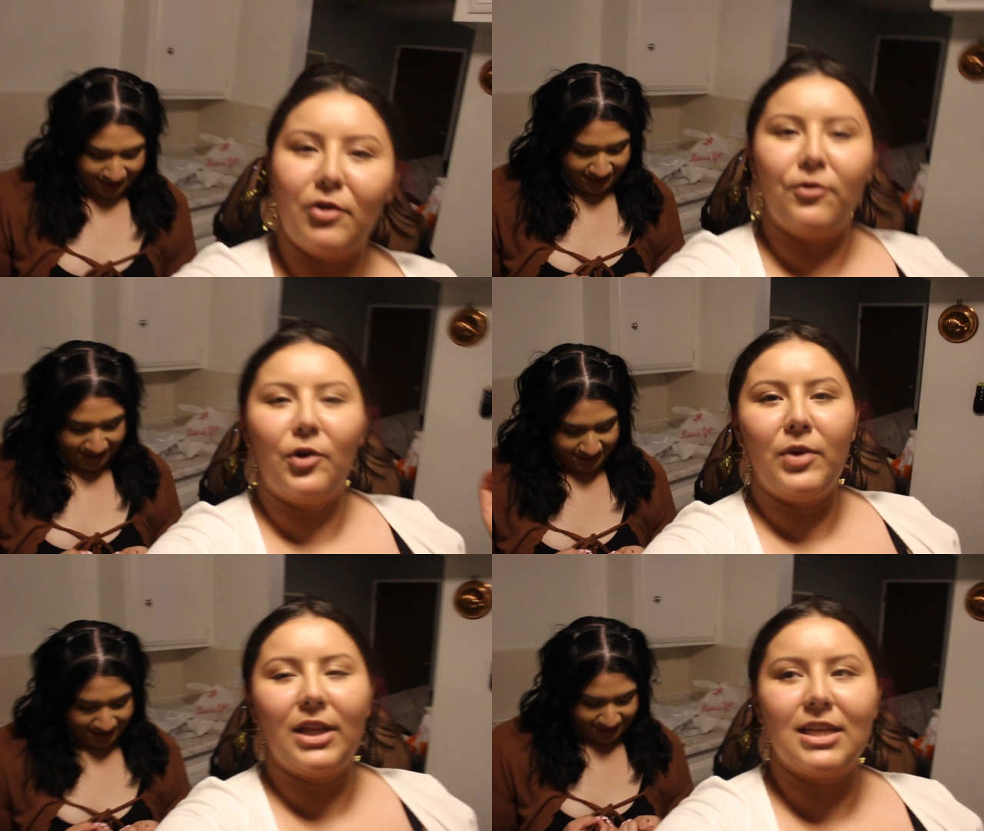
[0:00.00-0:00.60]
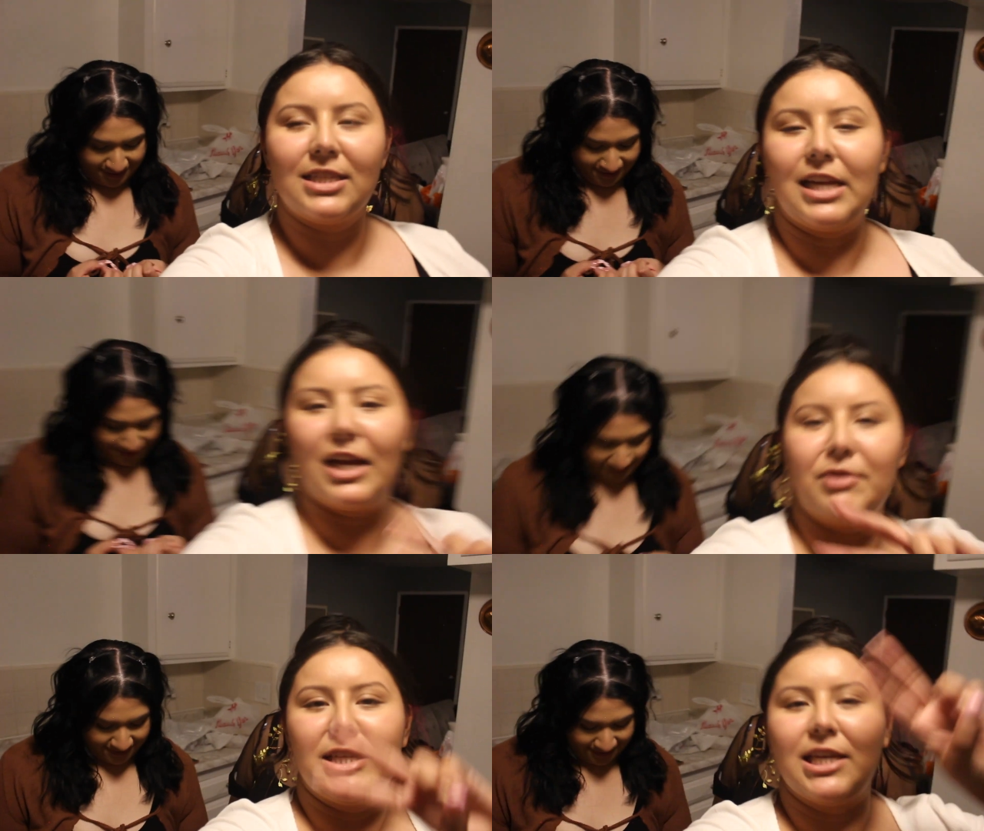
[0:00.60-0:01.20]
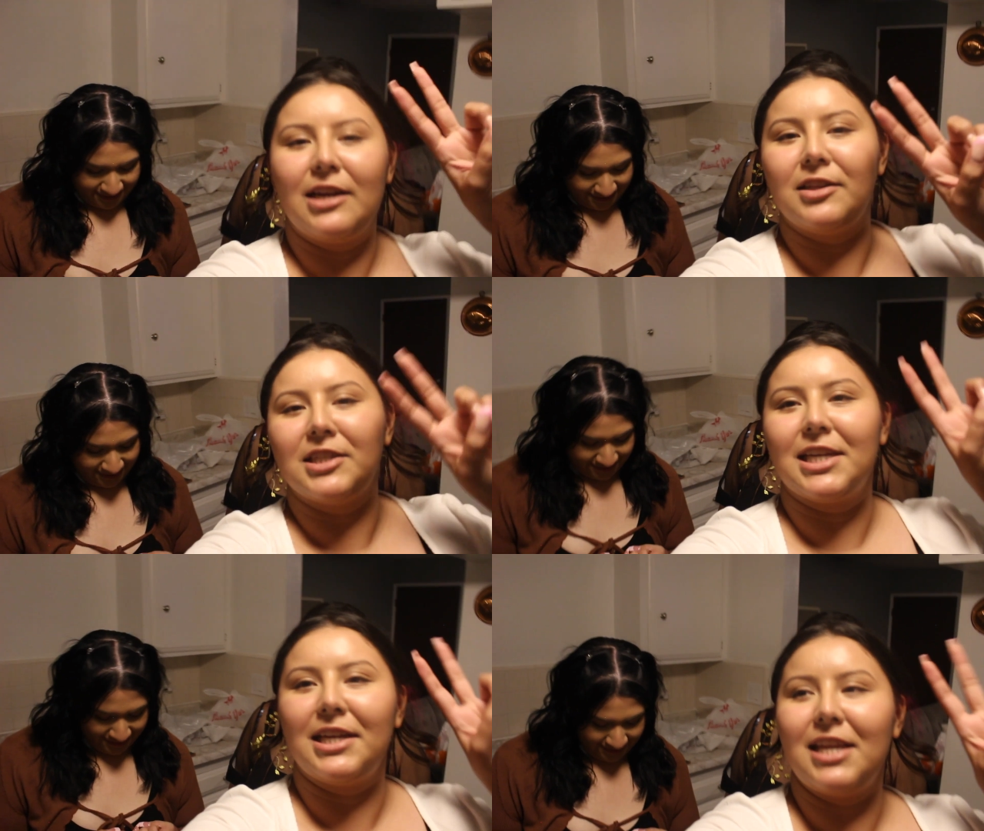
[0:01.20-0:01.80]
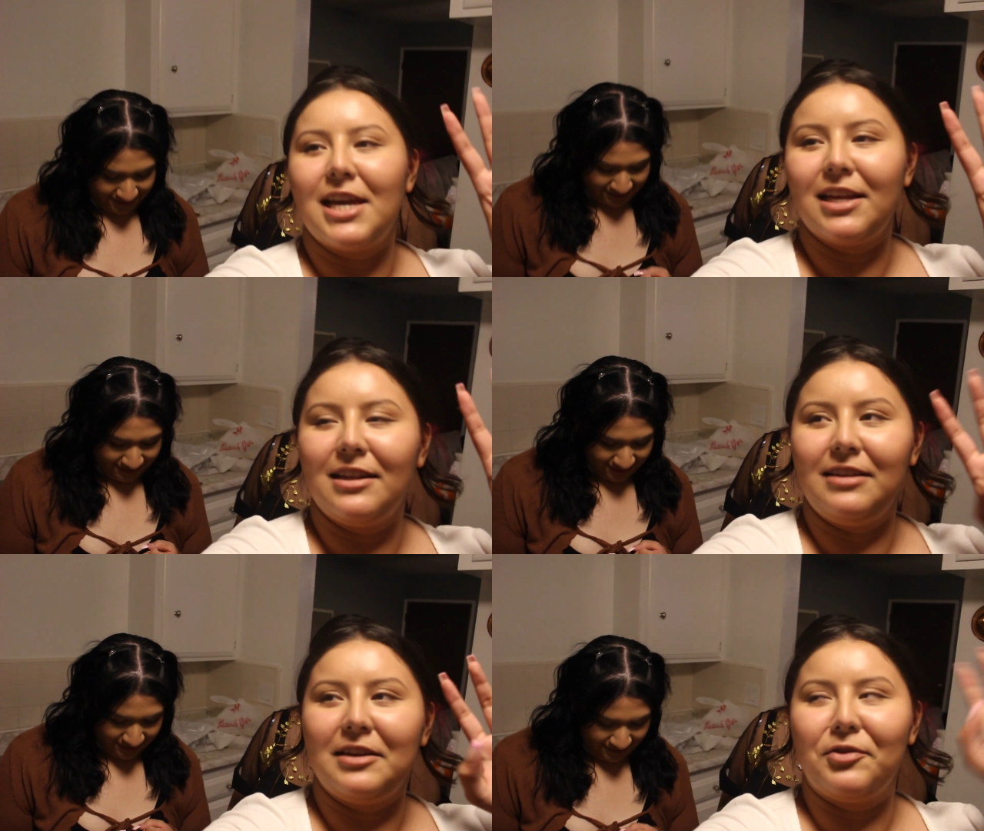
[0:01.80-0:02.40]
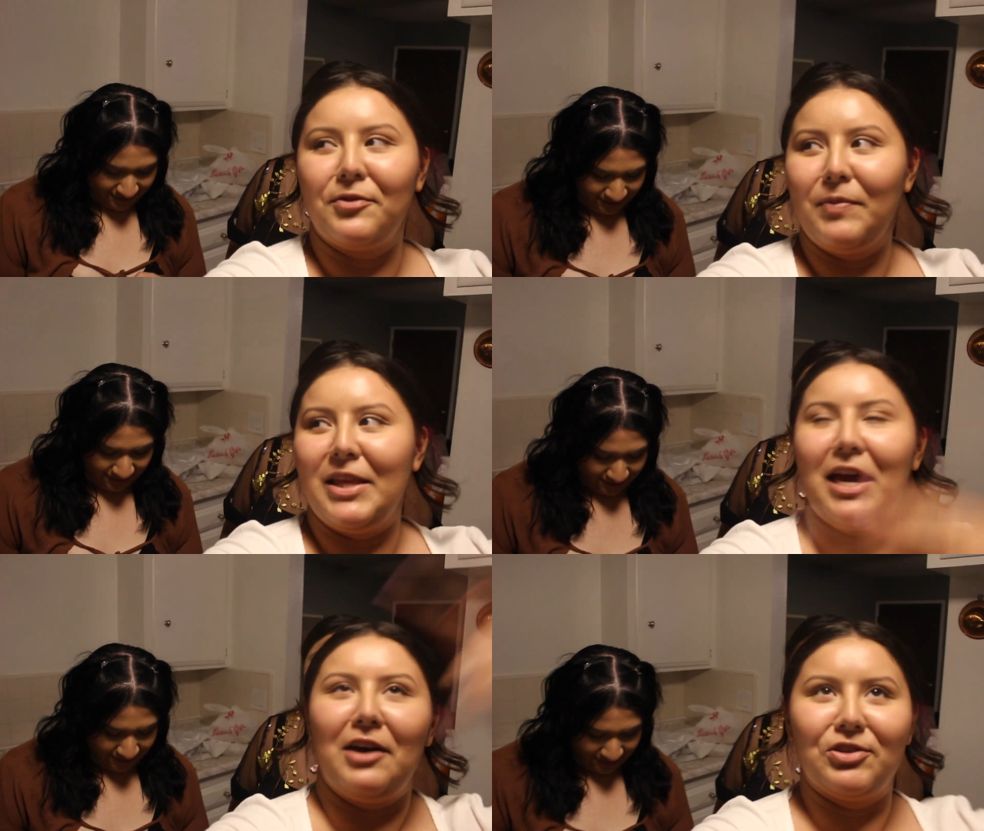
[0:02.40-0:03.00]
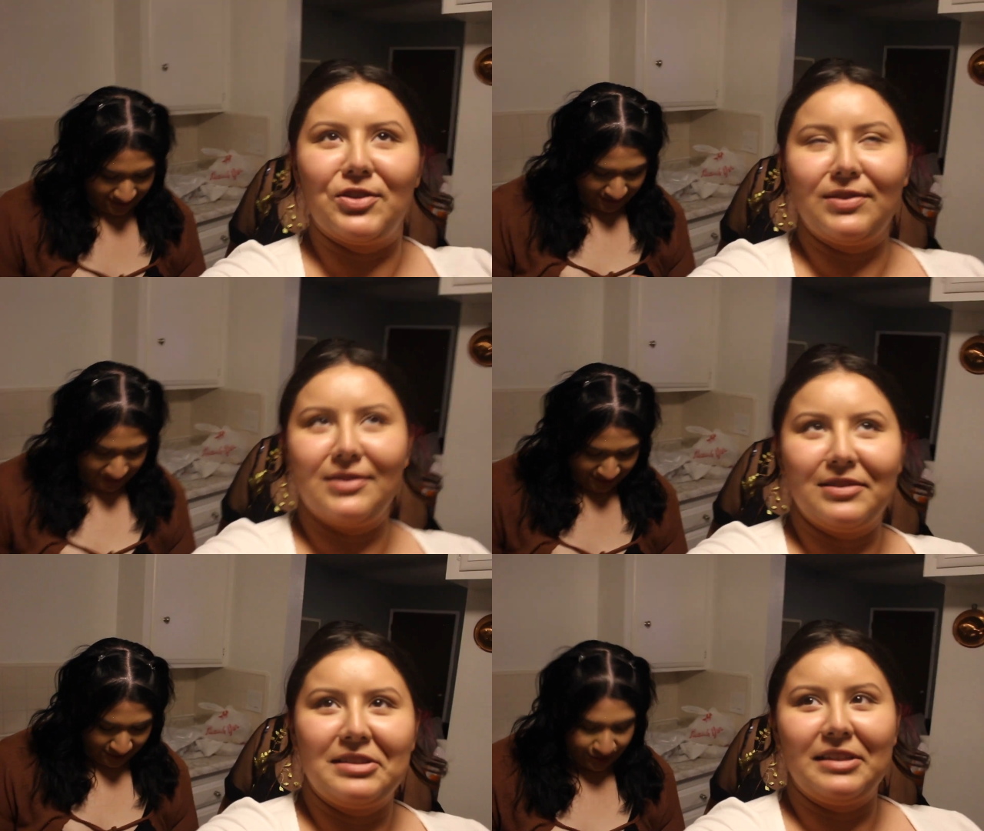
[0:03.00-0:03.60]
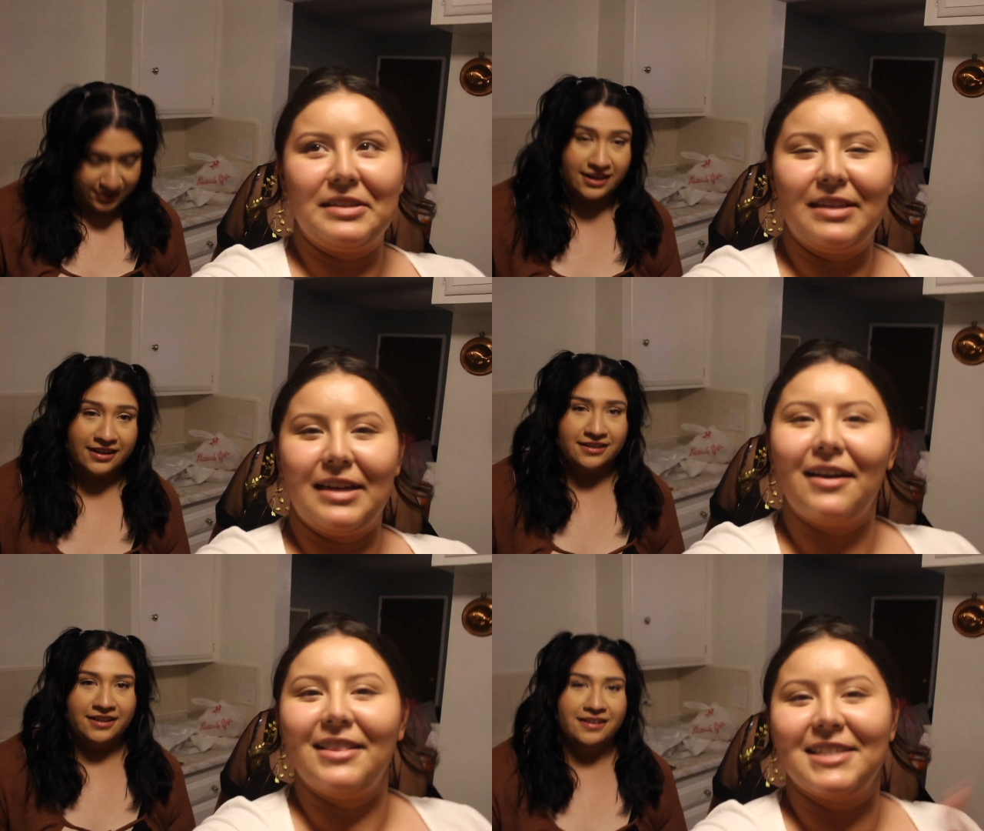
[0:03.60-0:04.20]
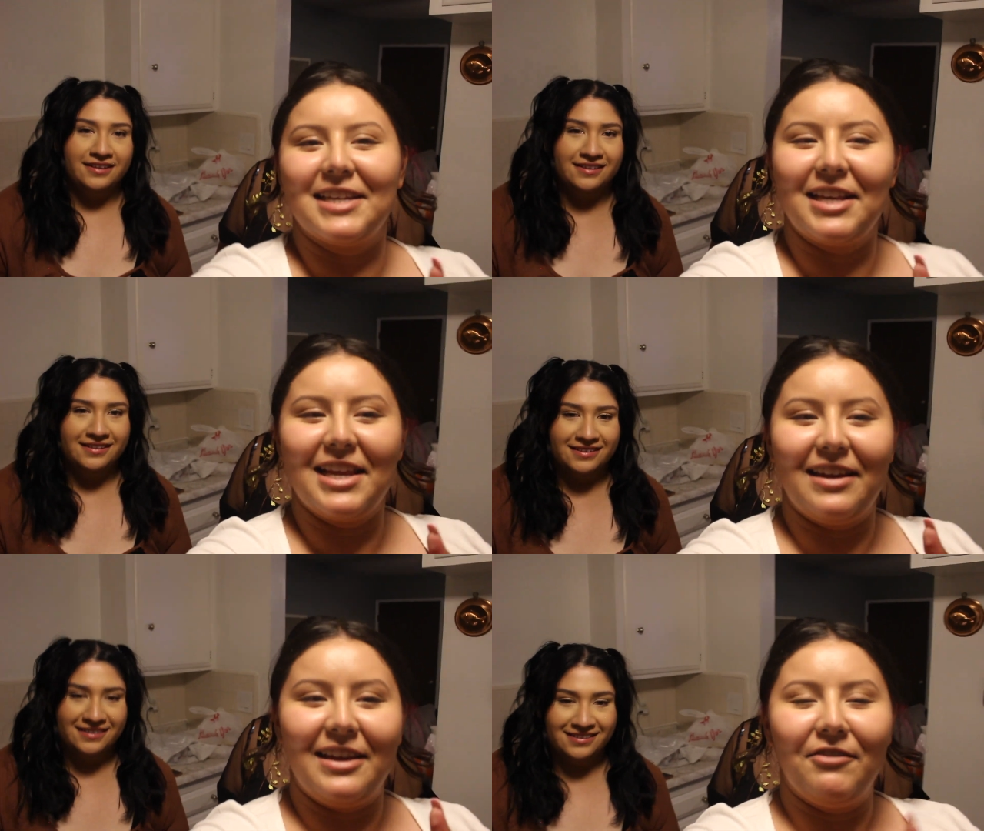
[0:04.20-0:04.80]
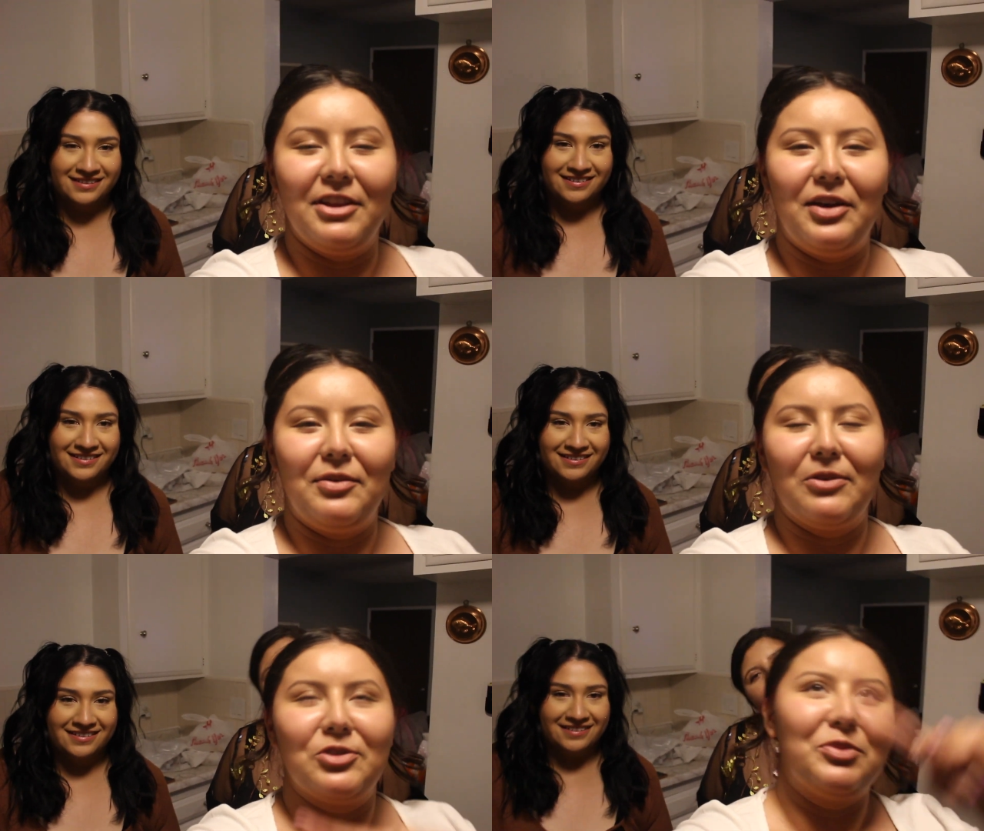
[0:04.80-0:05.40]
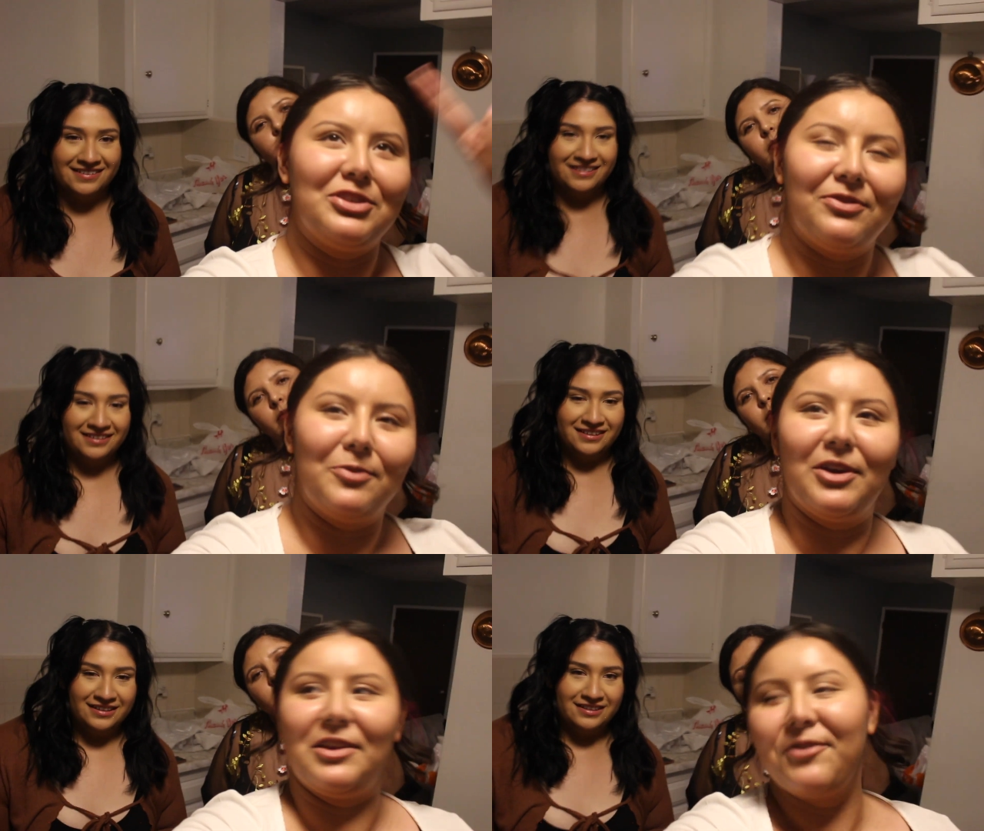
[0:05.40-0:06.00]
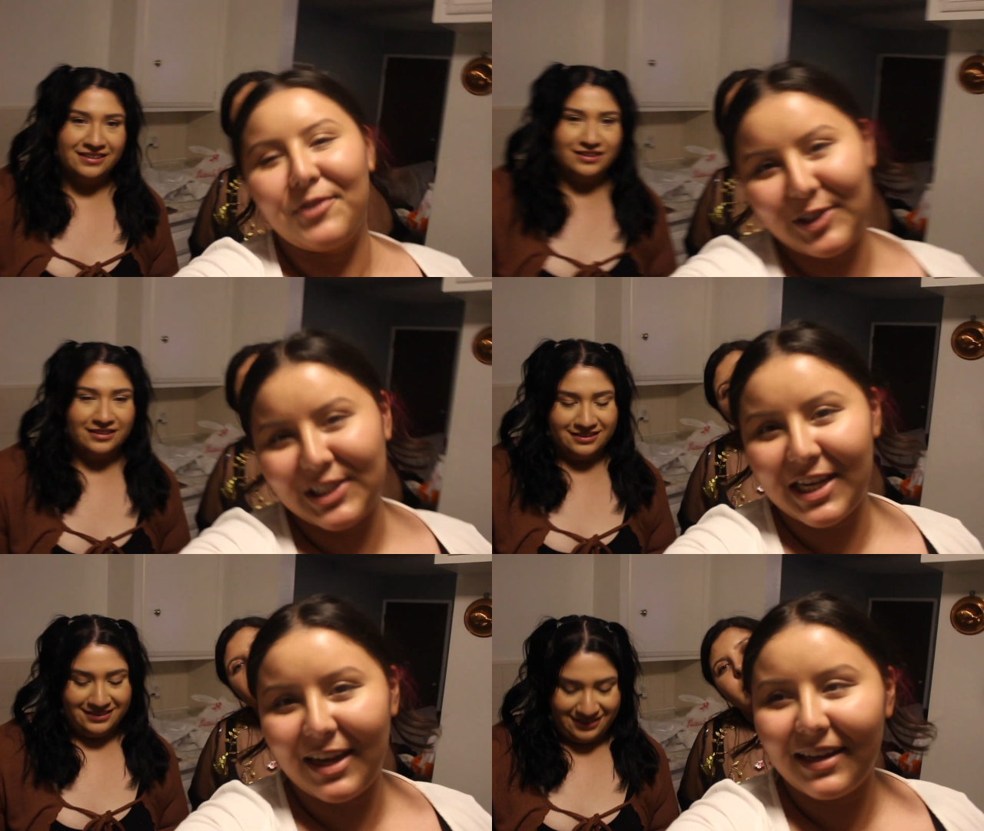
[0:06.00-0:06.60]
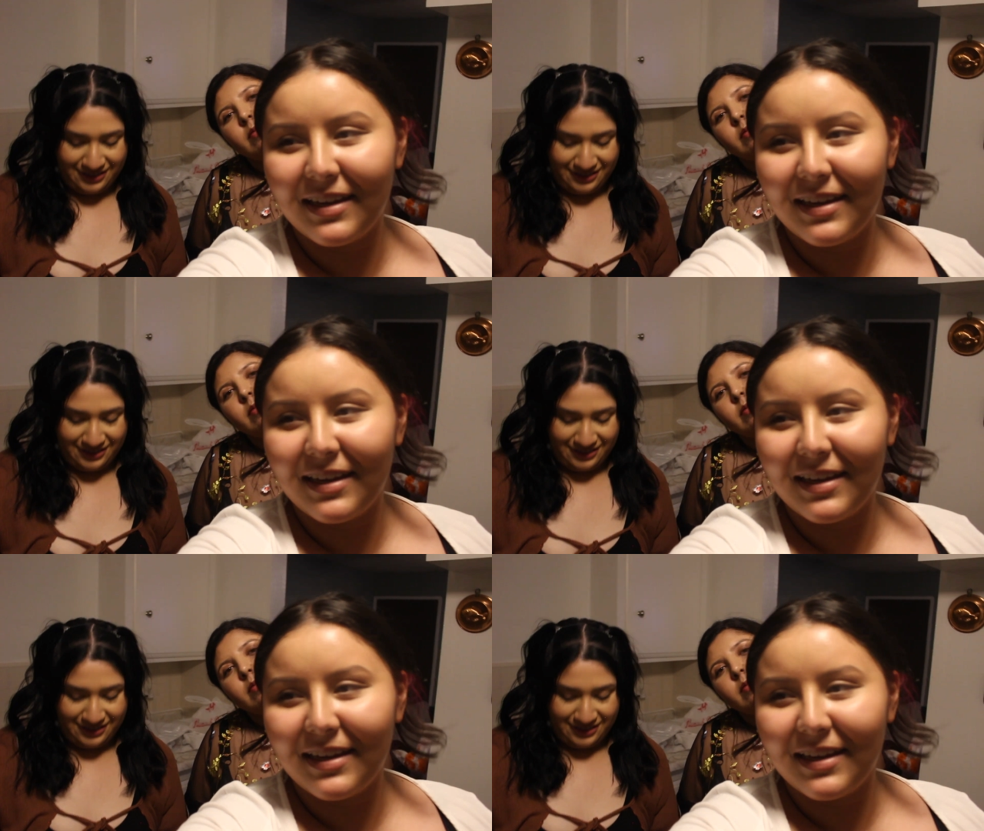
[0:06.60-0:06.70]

Speaker 1: we're filming this, like we said on the second day, like we're filming the outro. On the second. On day. the second day, even though we were supposed to film it on the first day,